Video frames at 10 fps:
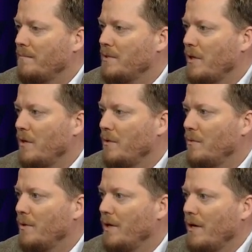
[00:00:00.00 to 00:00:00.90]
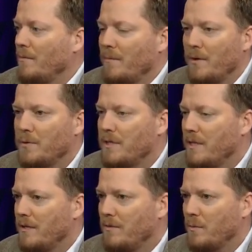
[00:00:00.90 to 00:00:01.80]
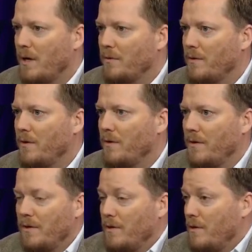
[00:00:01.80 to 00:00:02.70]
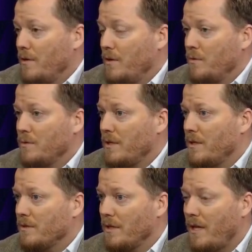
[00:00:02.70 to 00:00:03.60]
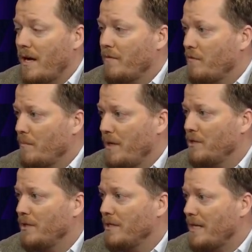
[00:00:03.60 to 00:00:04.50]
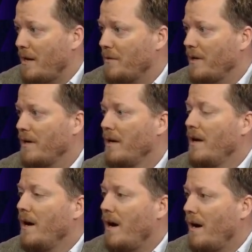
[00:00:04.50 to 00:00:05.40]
So, you see throughout the news that there's a lot of information that's out there